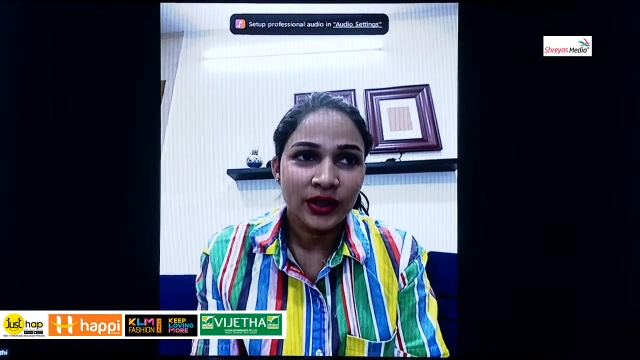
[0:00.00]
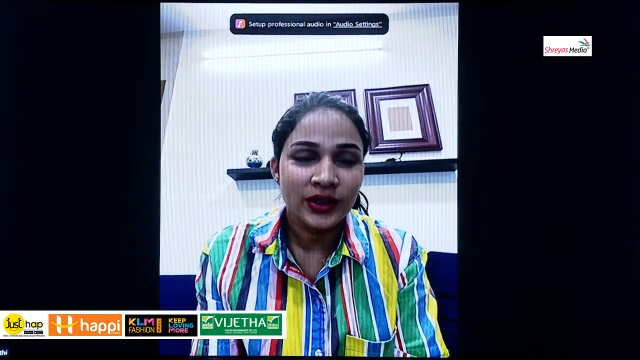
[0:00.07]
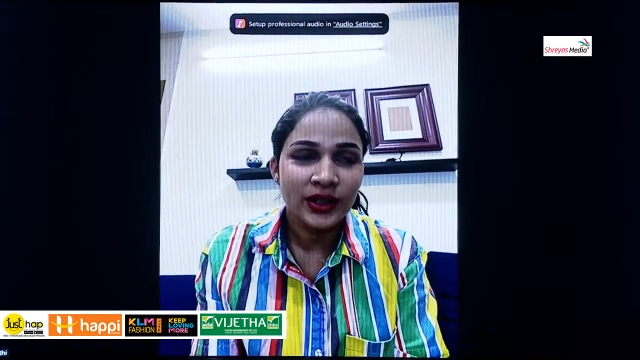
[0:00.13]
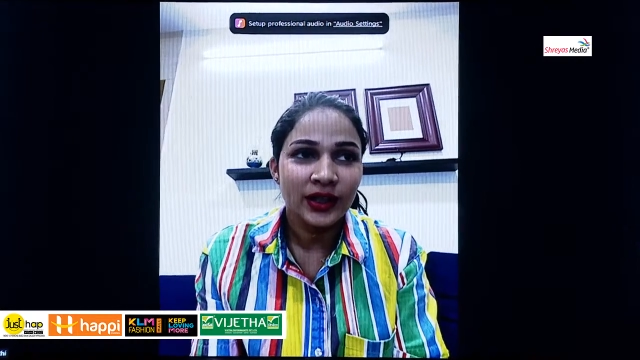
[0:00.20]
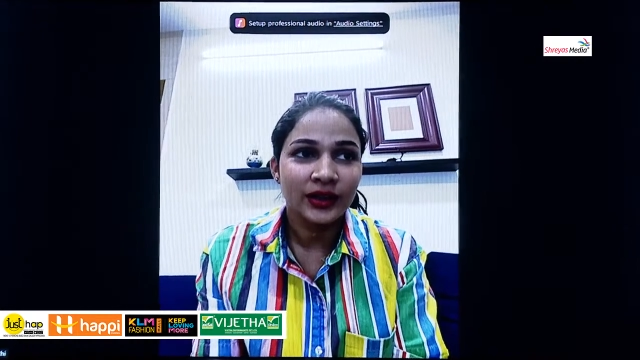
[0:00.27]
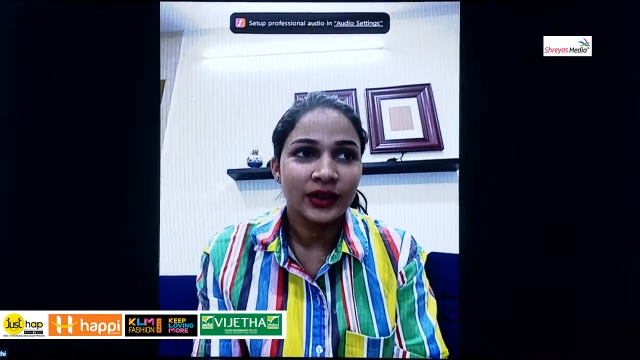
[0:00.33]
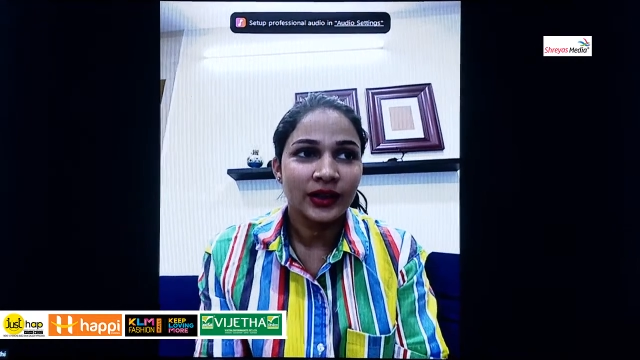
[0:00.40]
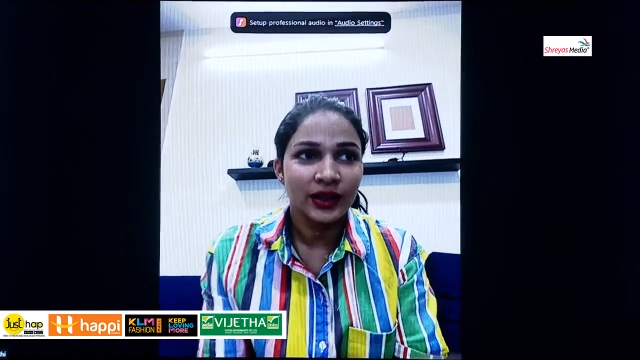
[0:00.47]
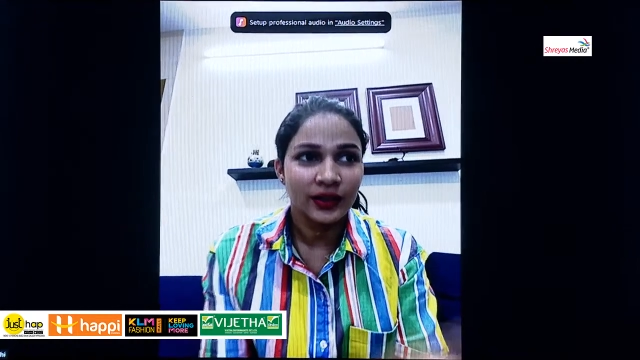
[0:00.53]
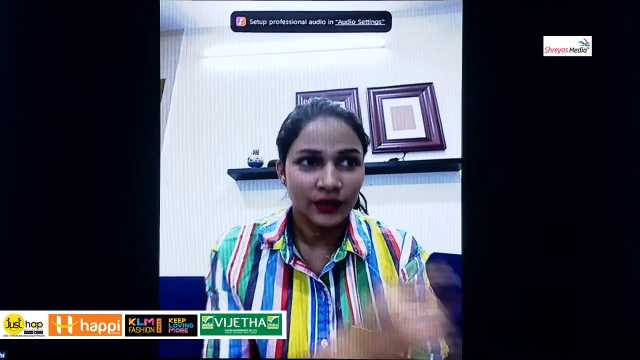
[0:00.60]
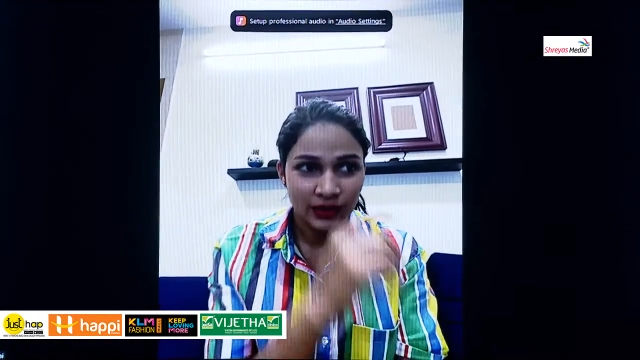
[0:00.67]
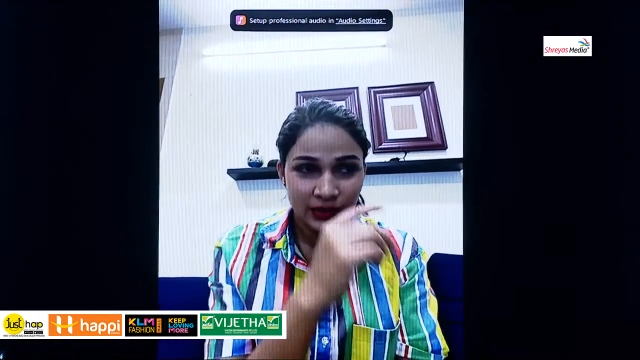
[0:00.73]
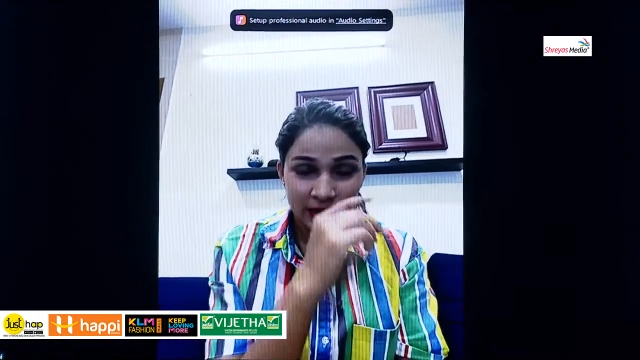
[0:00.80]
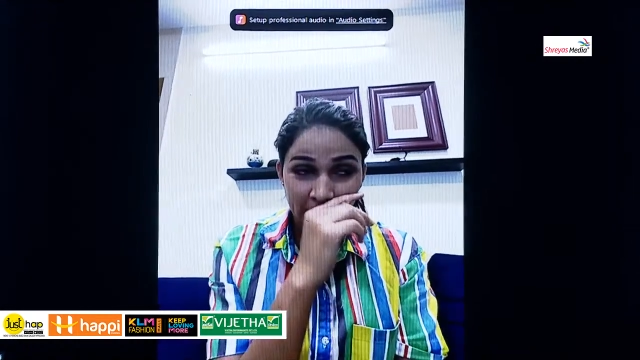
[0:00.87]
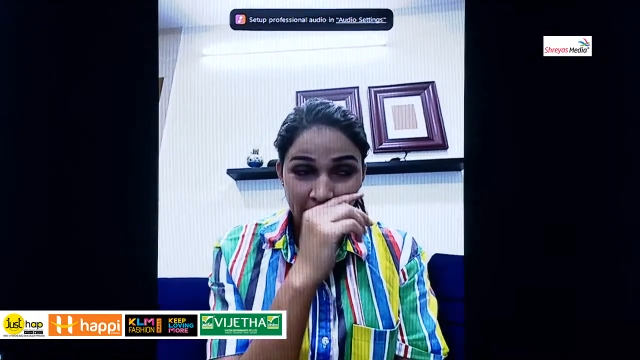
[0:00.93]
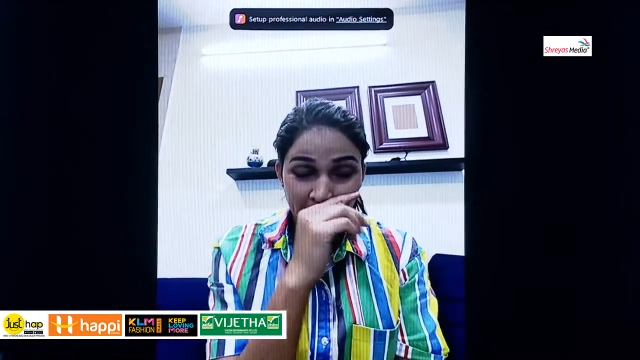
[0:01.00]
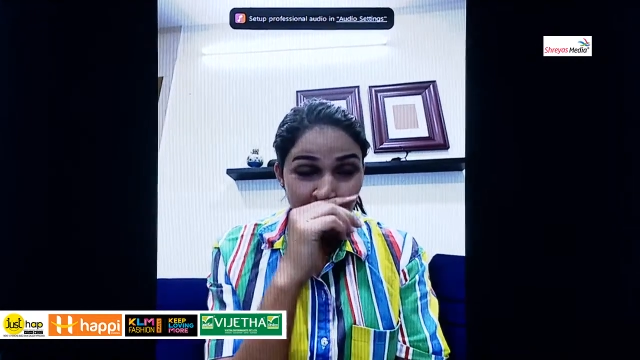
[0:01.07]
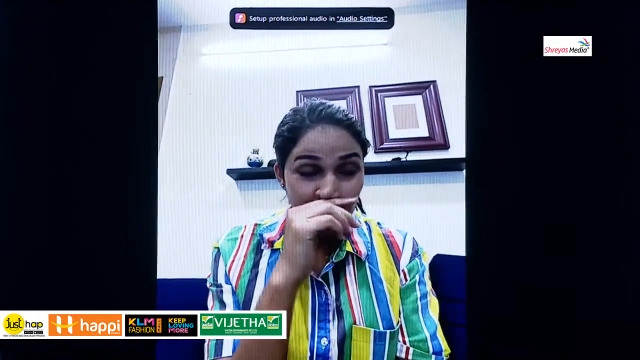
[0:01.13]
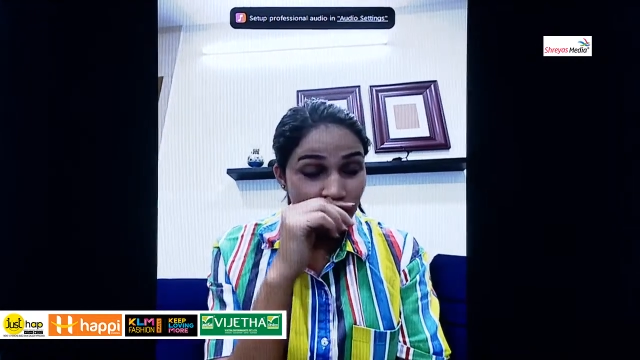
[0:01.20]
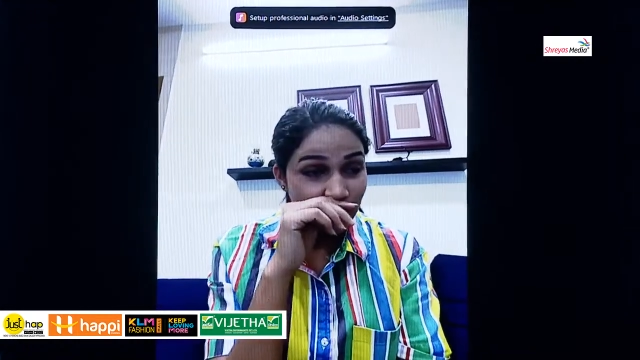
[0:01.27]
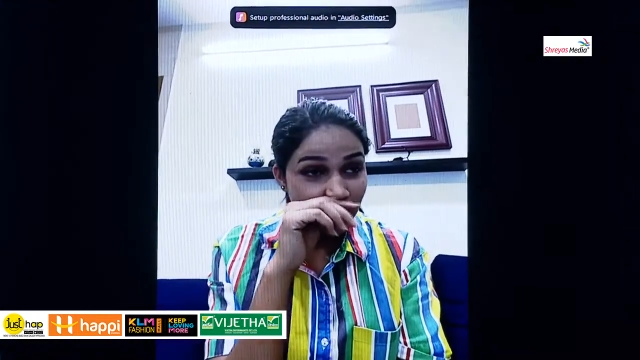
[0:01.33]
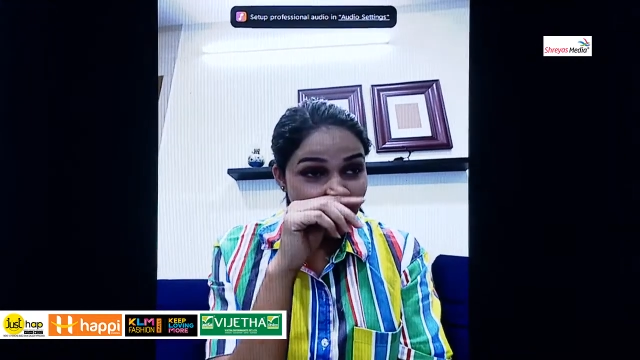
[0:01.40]
and he was
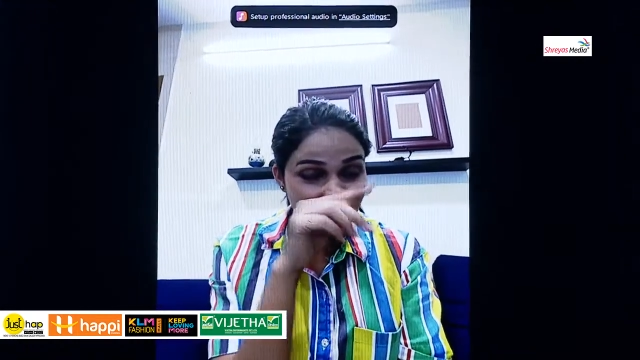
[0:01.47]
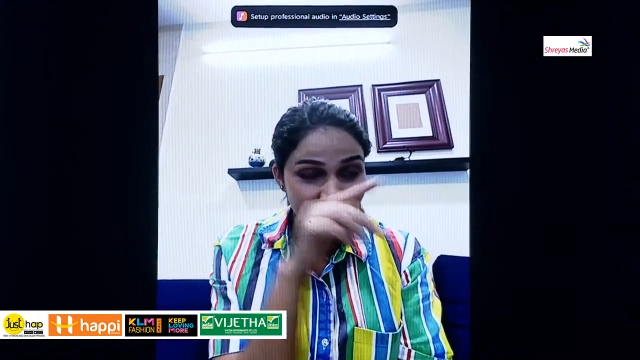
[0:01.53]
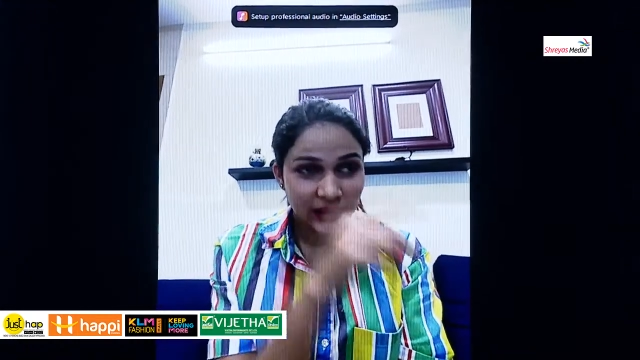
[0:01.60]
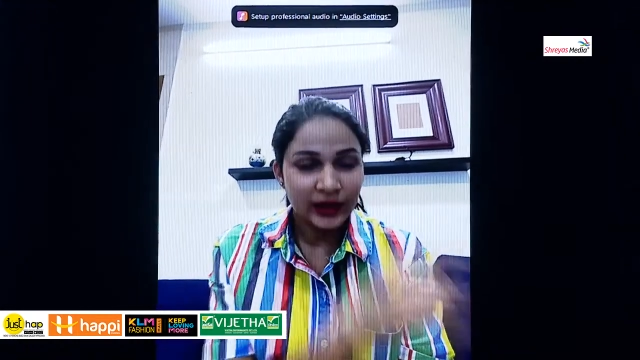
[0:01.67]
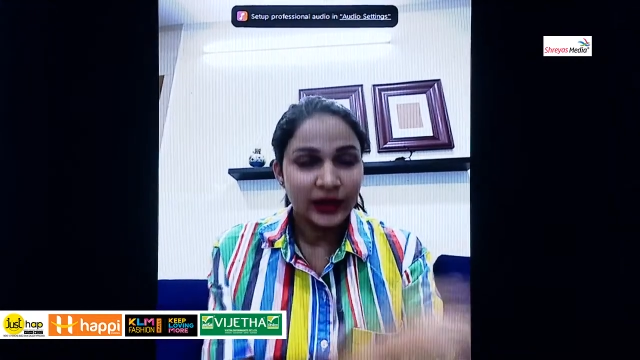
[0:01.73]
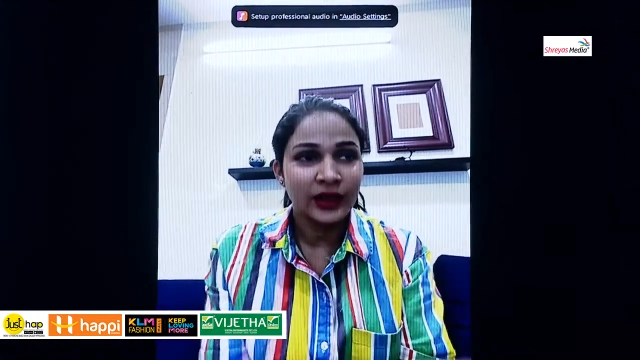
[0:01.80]
really, really,